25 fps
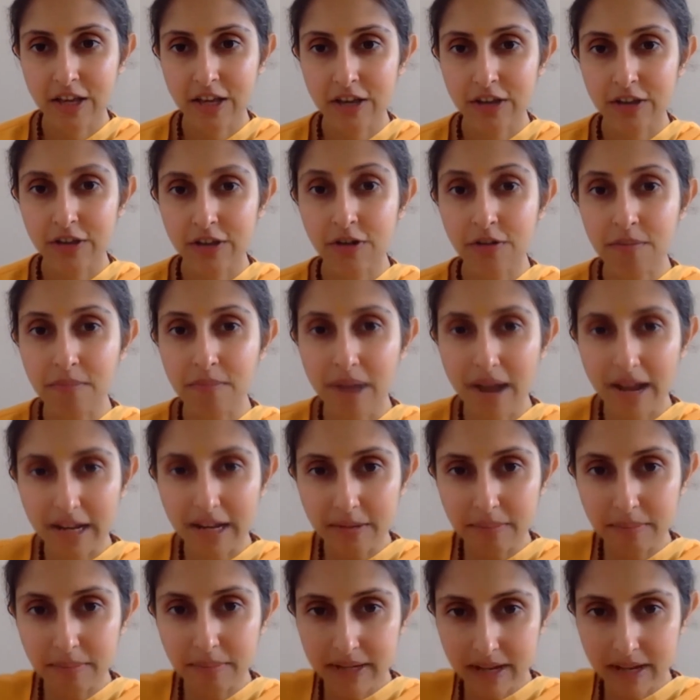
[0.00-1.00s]
Your
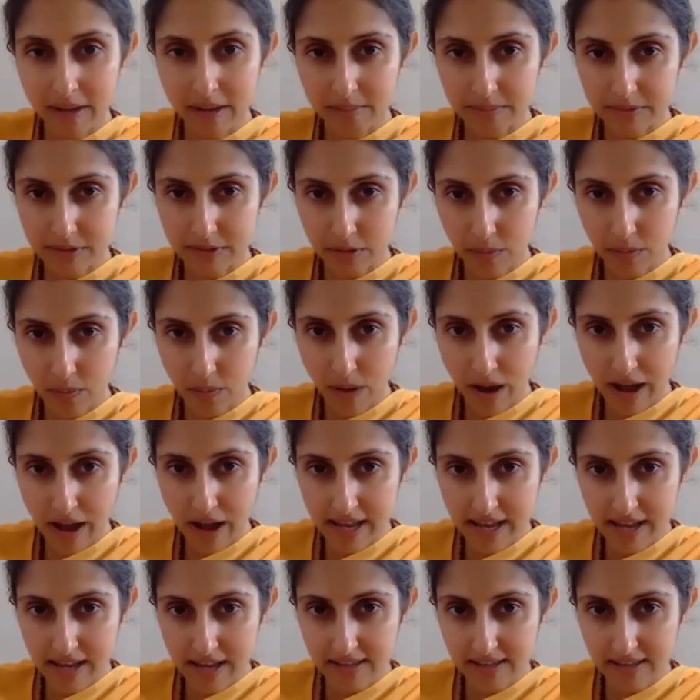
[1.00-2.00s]
mind becomes quiet.
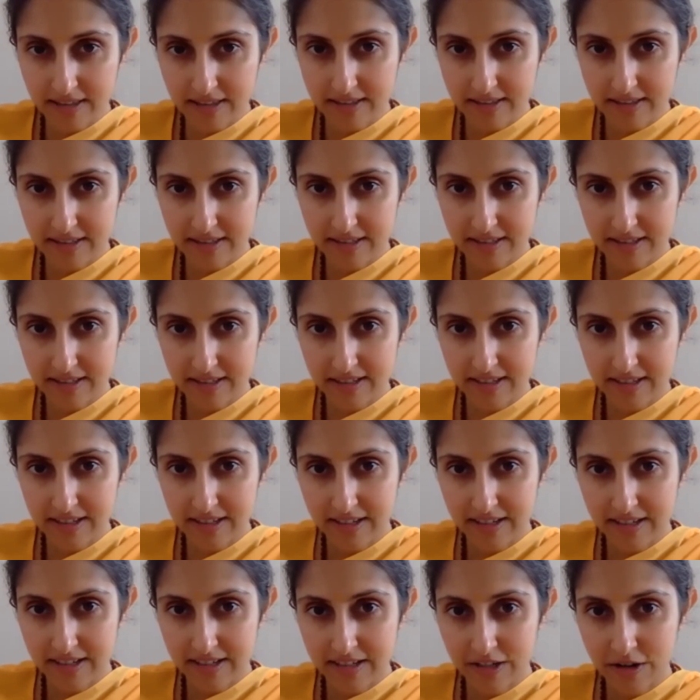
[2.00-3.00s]

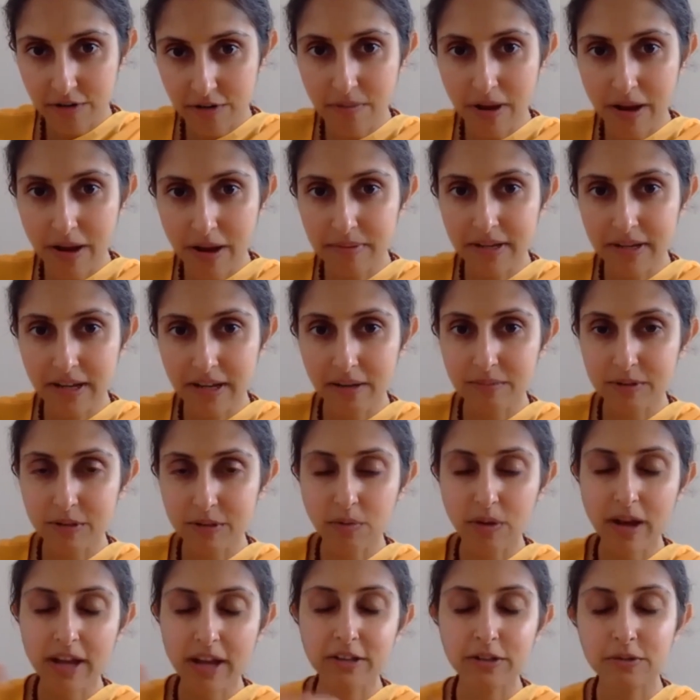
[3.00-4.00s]
Your mind becomes
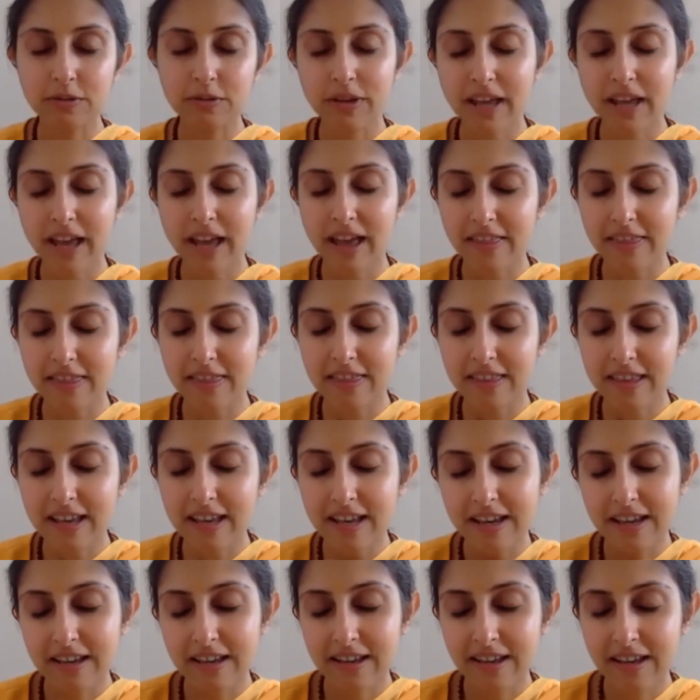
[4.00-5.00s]
quiet. You can't
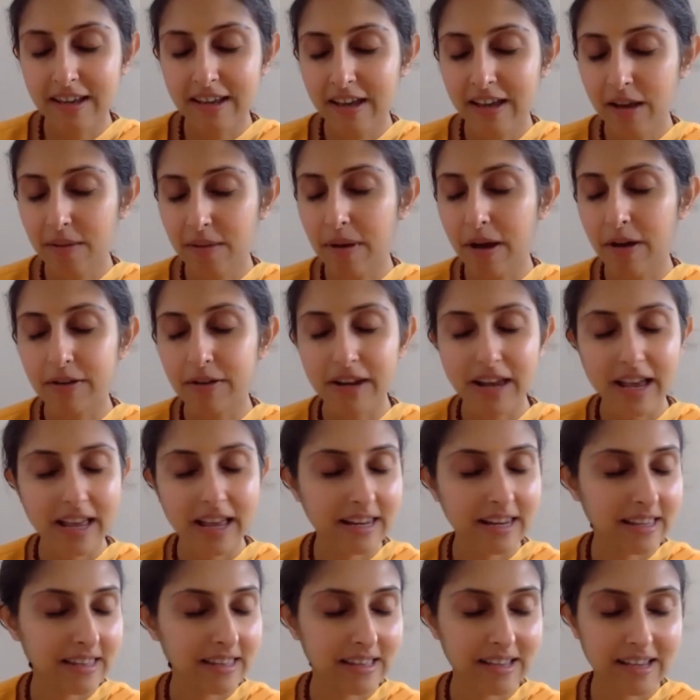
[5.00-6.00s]
think about
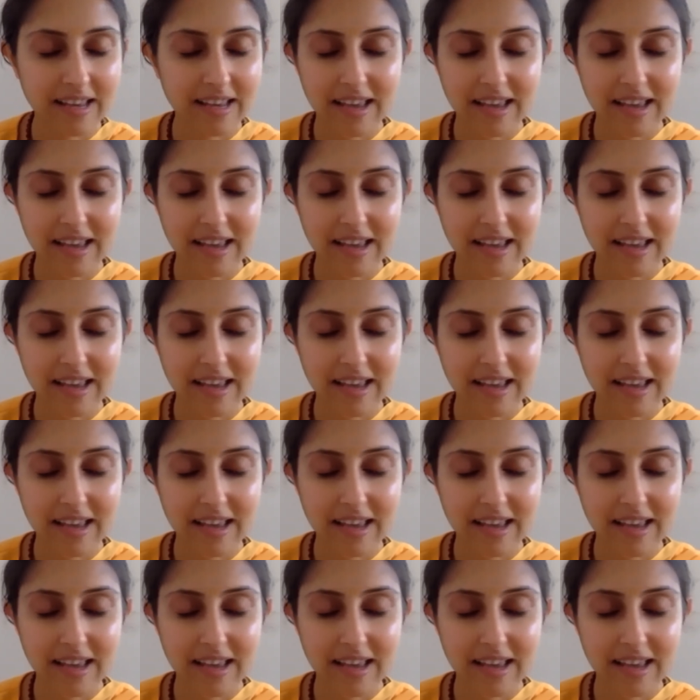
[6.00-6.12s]
anything